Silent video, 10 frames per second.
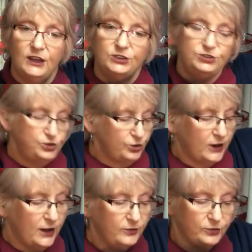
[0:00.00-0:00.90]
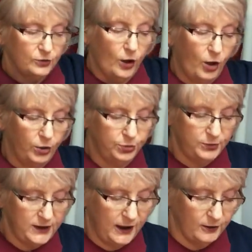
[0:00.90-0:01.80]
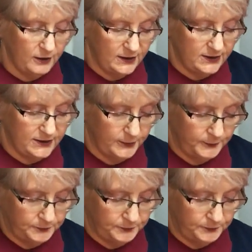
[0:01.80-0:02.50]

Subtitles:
So you're covering all 3 areas.